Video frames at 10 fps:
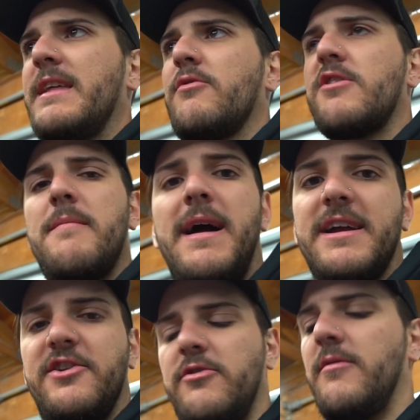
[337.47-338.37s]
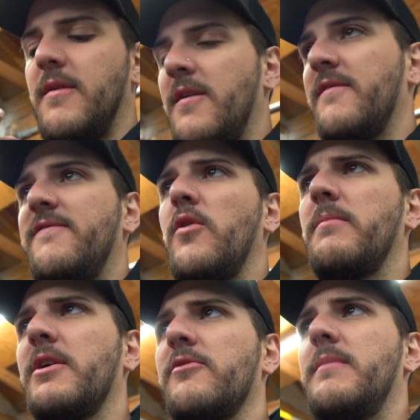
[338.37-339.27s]
then we'll come back and do full
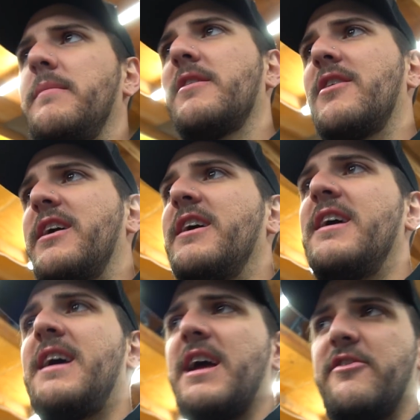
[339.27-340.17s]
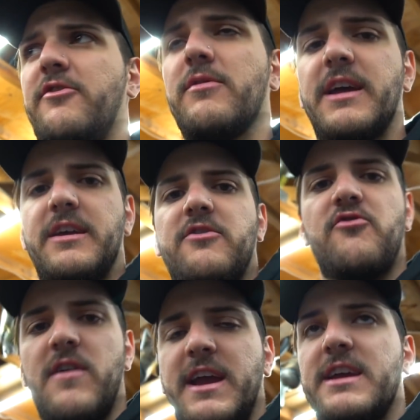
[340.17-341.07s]
build maybe on it, and do like
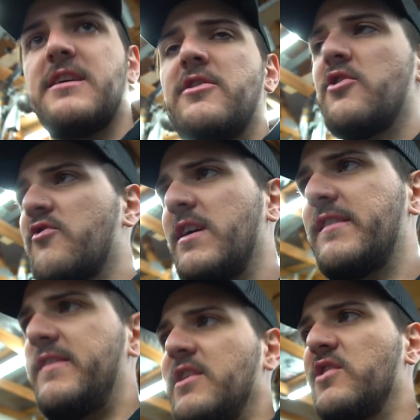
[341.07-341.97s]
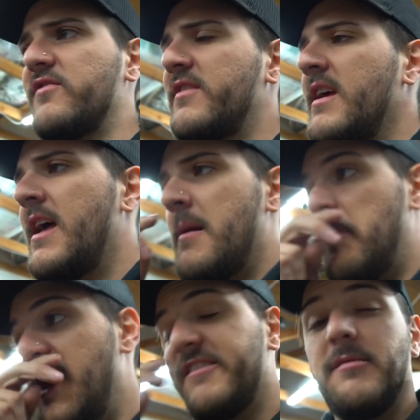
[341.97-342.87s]
crank, crank seals,
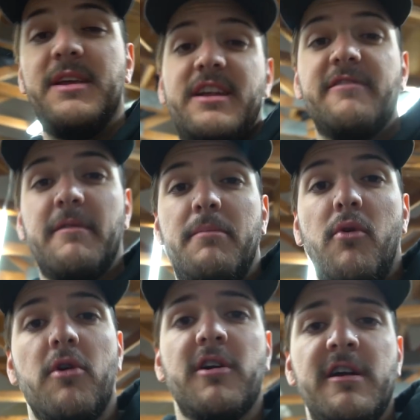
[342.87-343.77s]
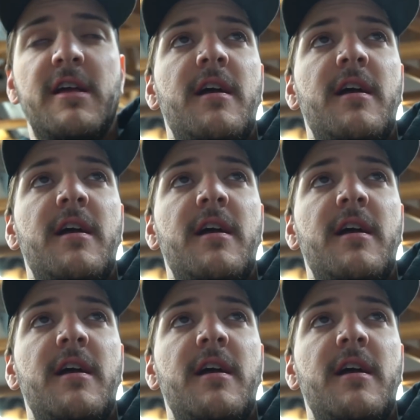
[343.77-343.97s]
possibly a different bore,